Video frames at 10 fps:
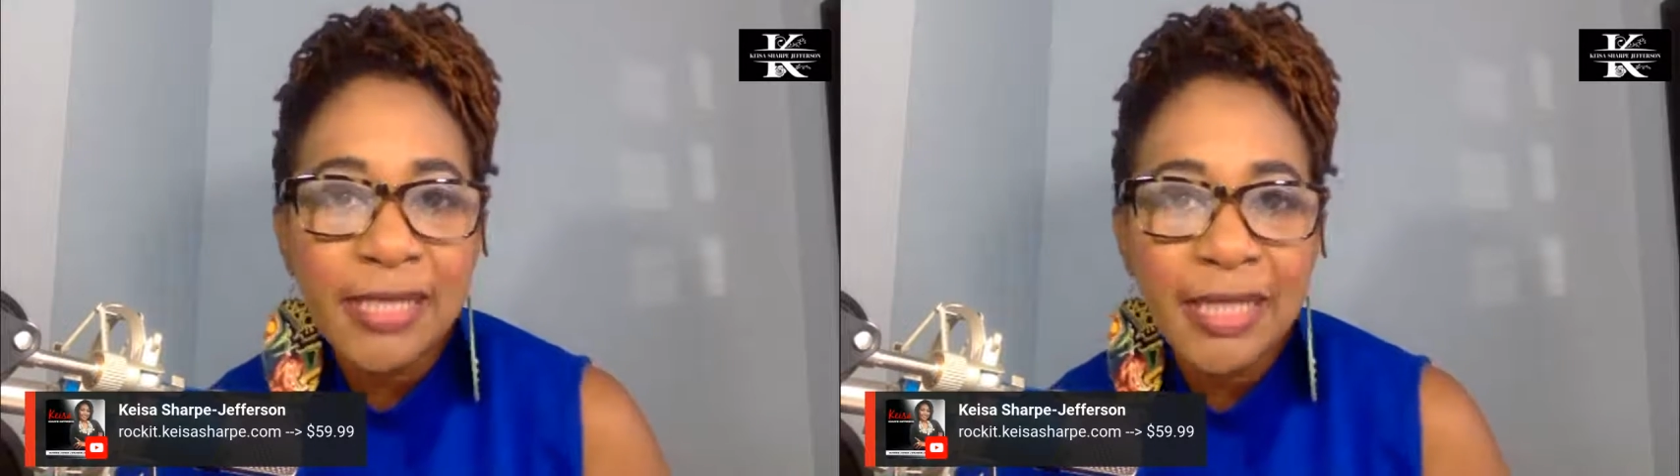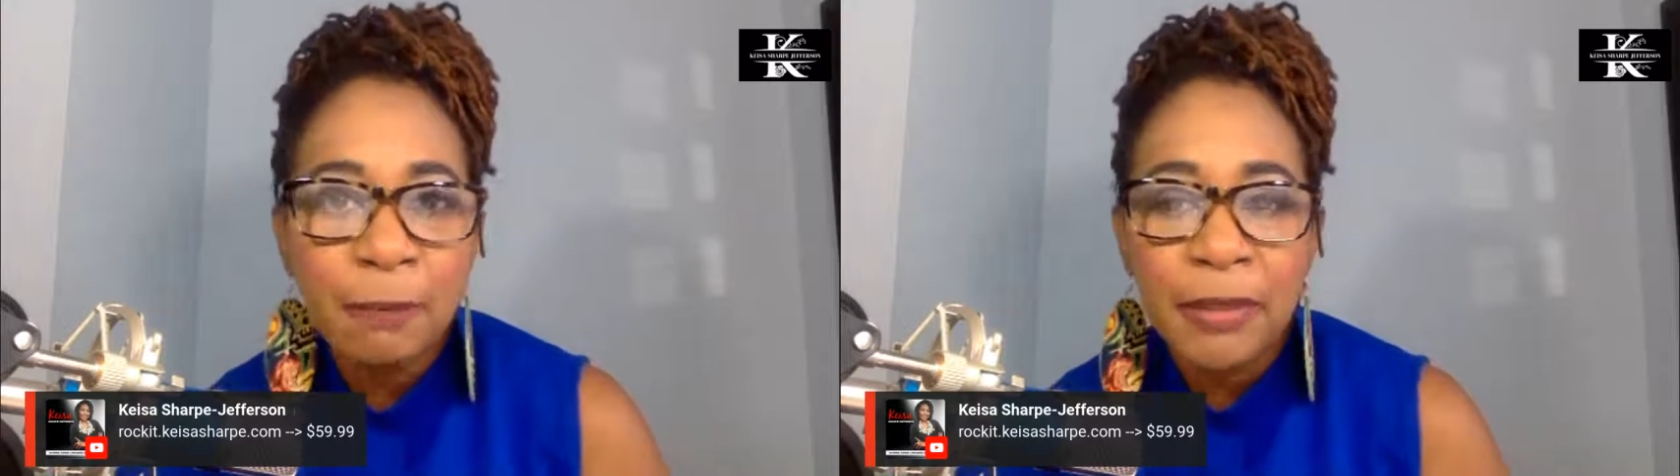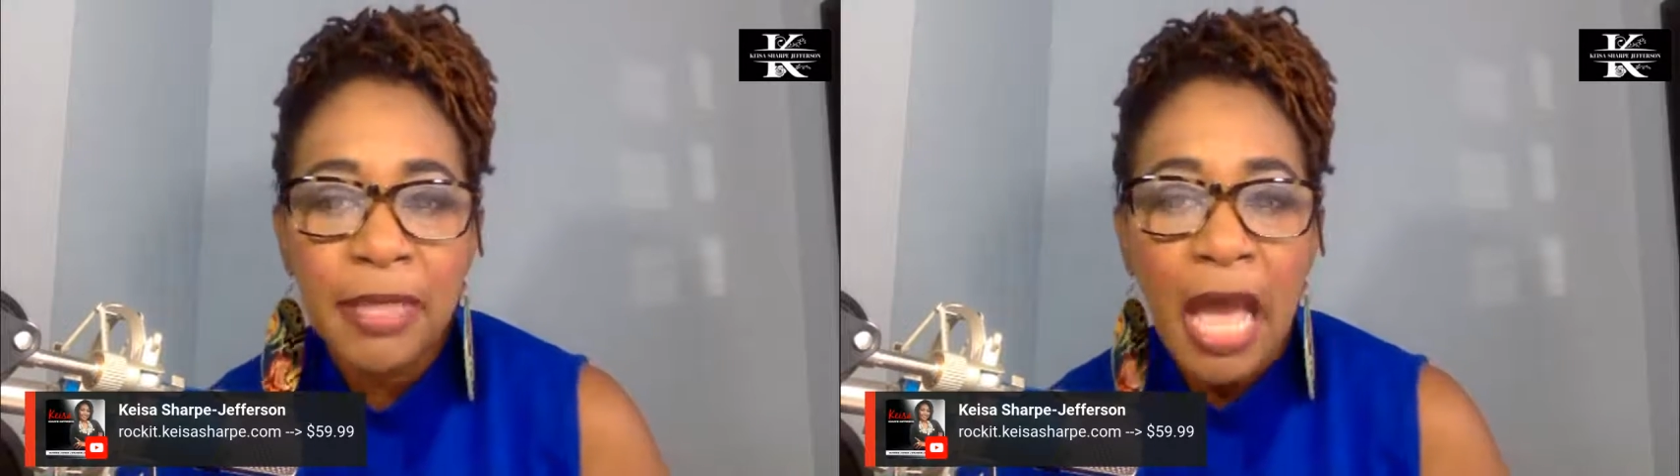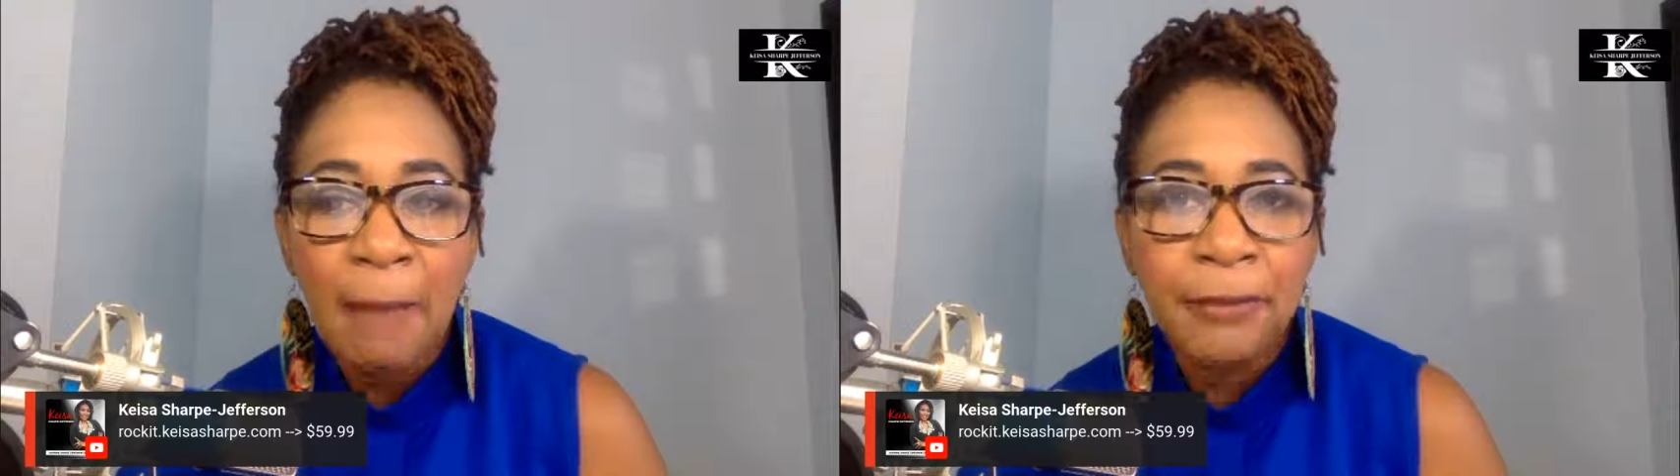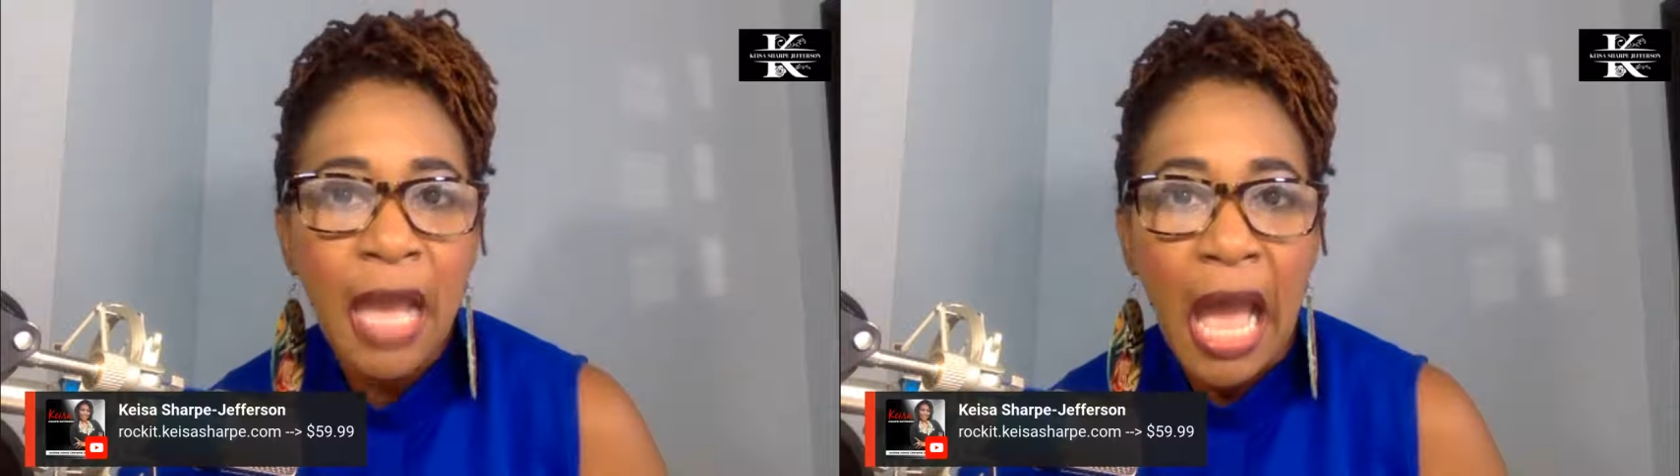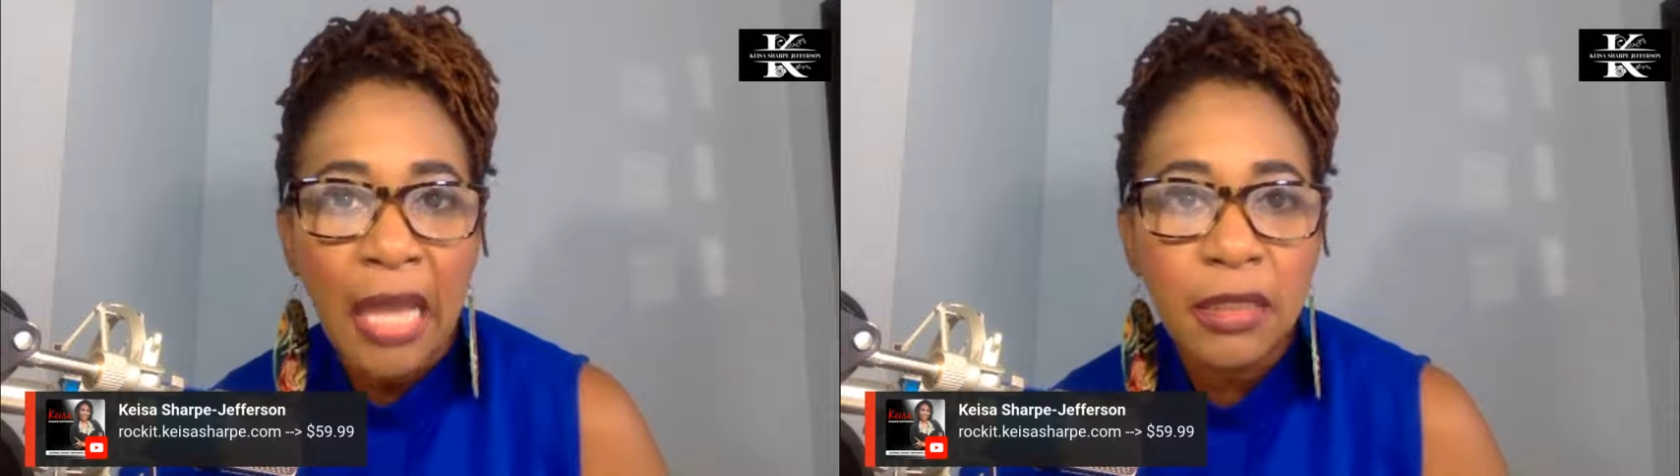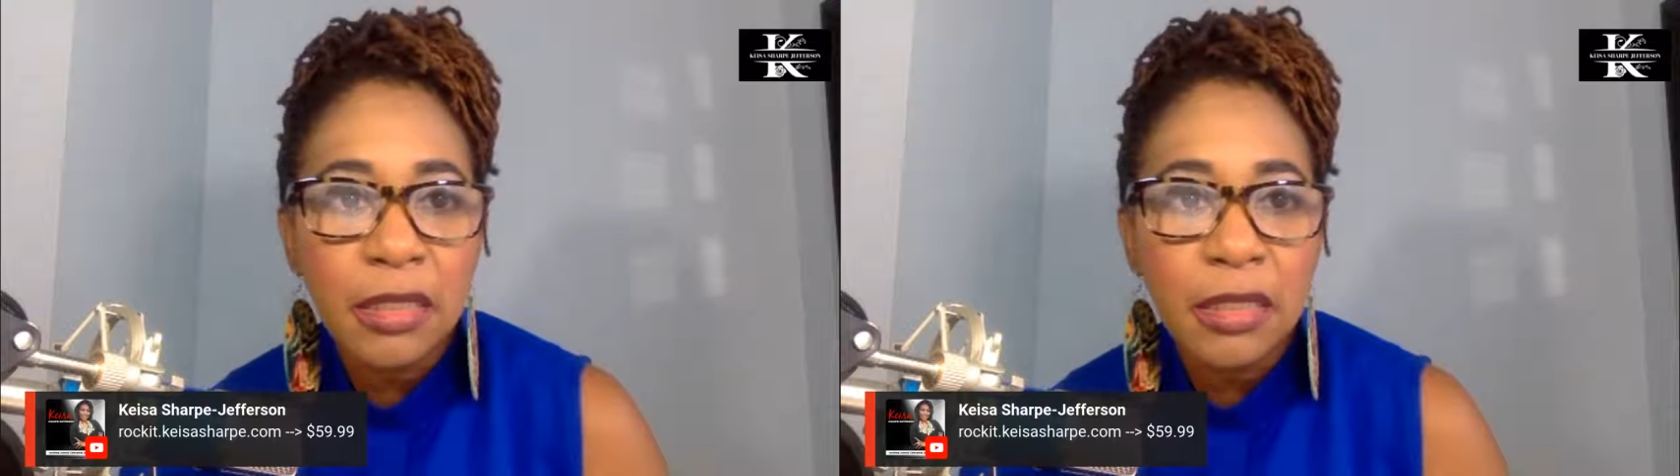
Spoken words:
skippy. I'm not.